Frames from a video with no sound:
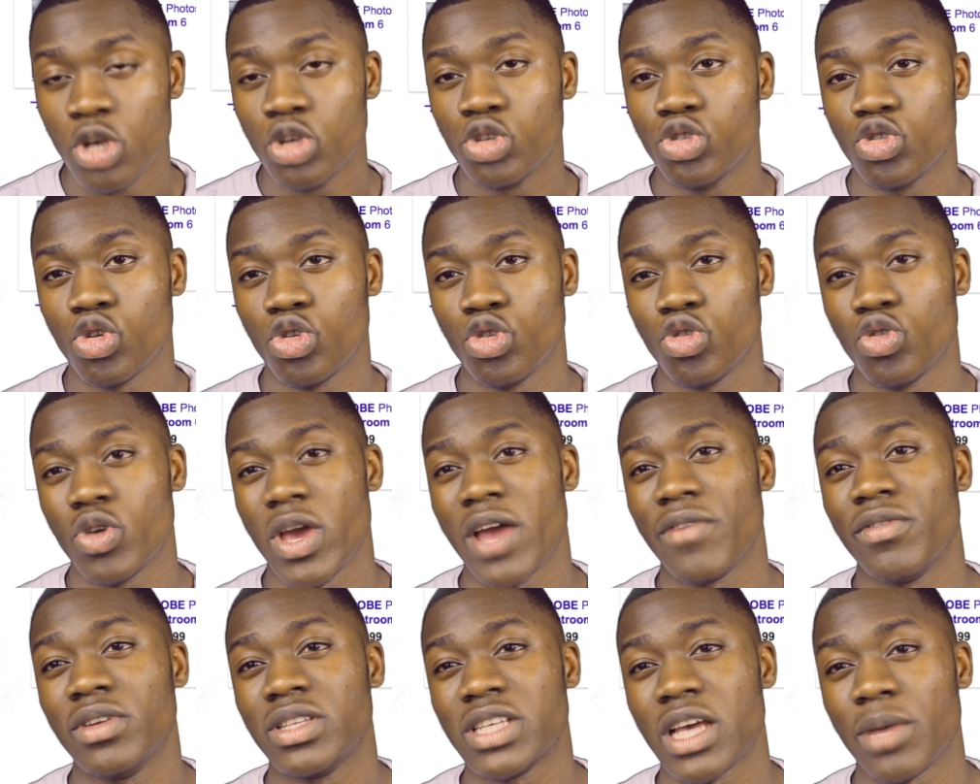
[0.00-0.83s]
So
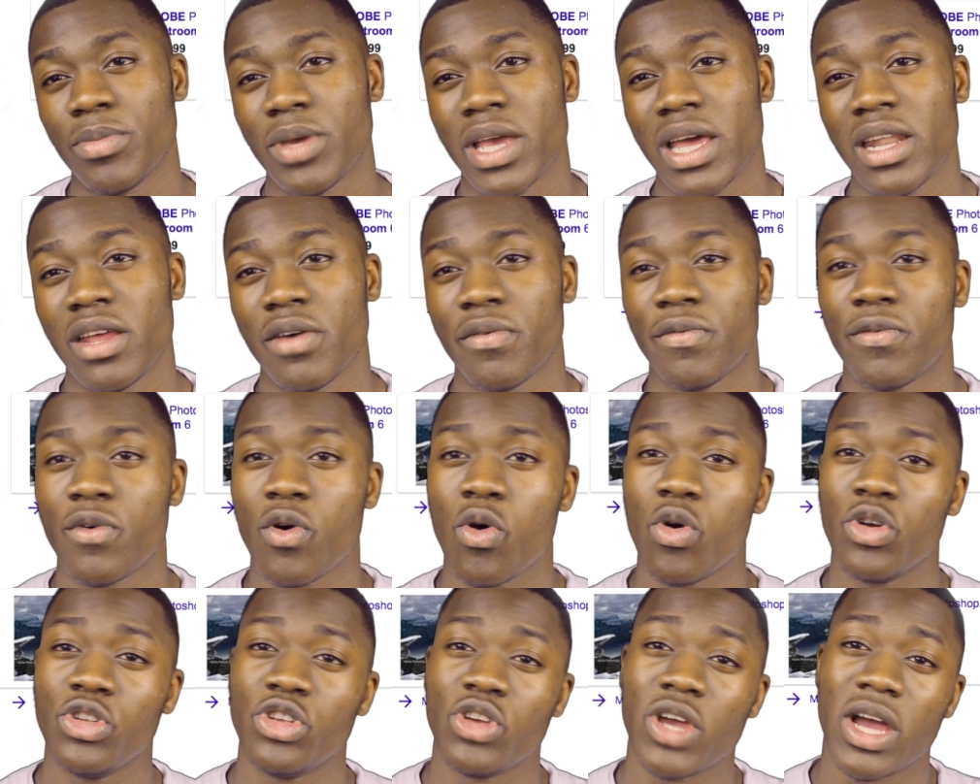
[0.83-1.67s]
every time you edit a
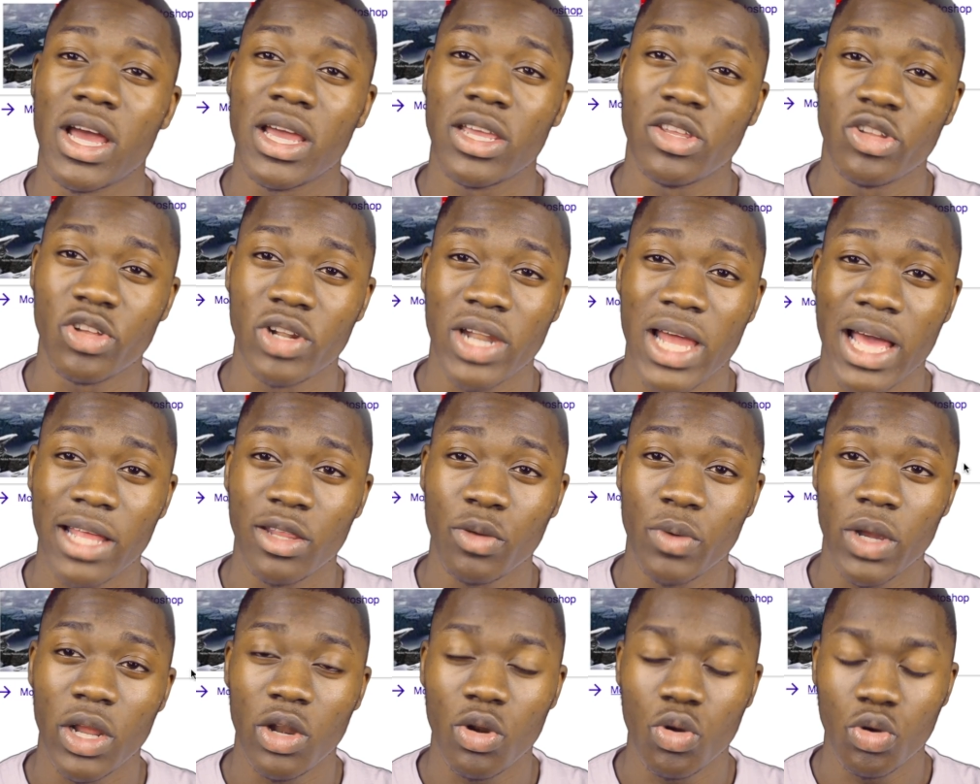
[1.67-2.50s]
photo and you like
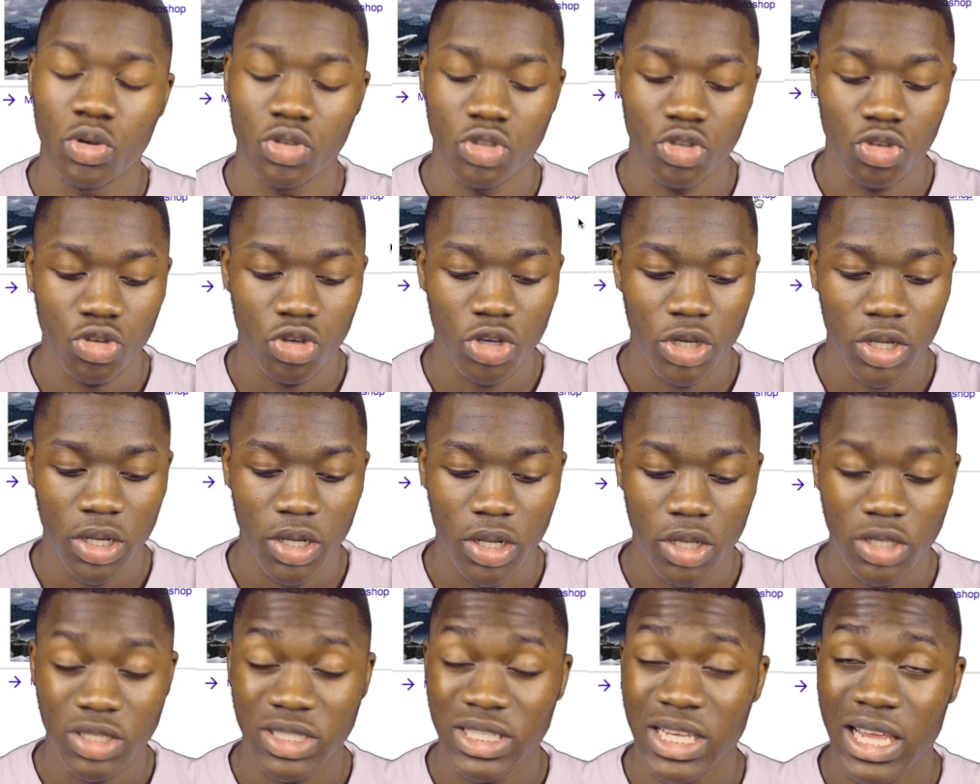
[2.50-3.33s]
the way it looks, you can
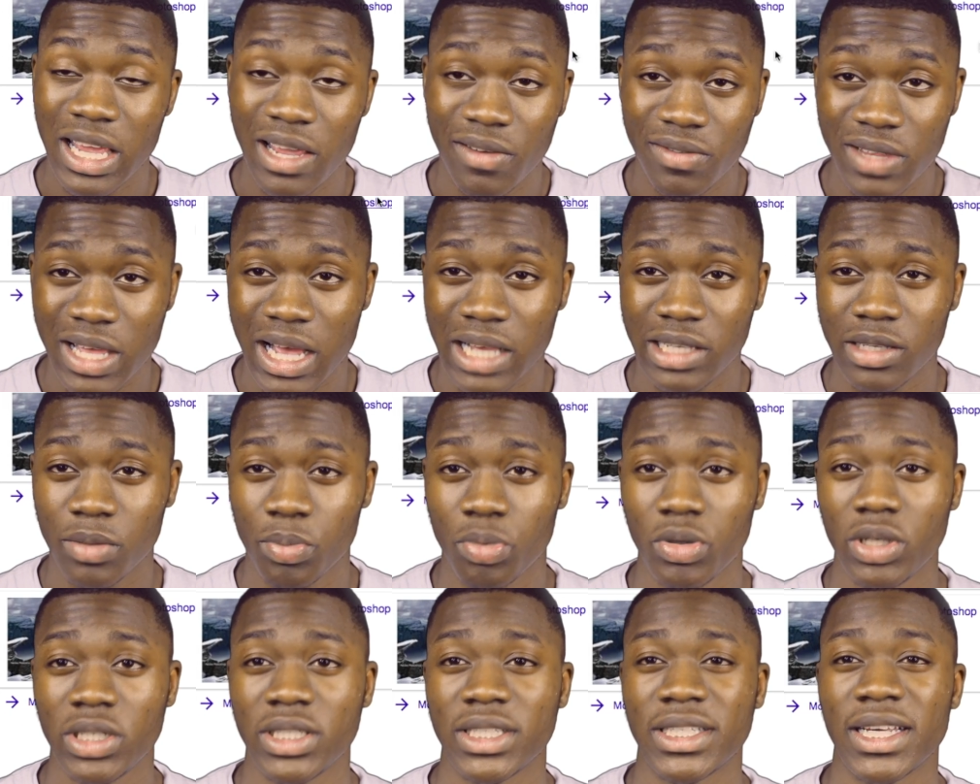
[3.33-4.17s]
save that as a
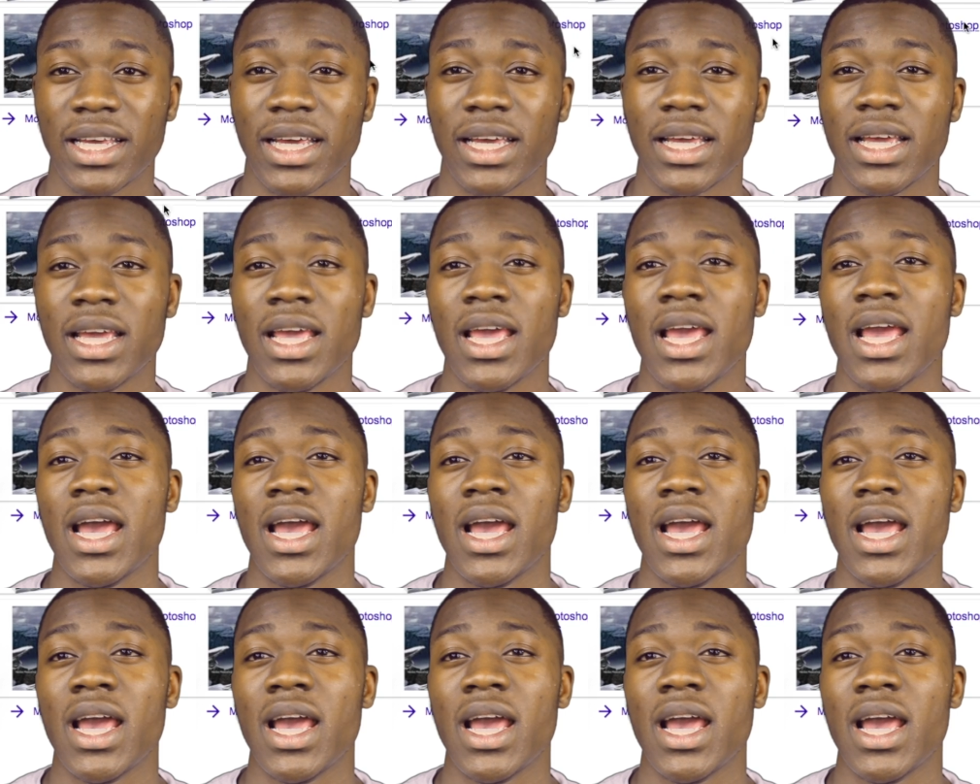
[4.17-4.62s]
preset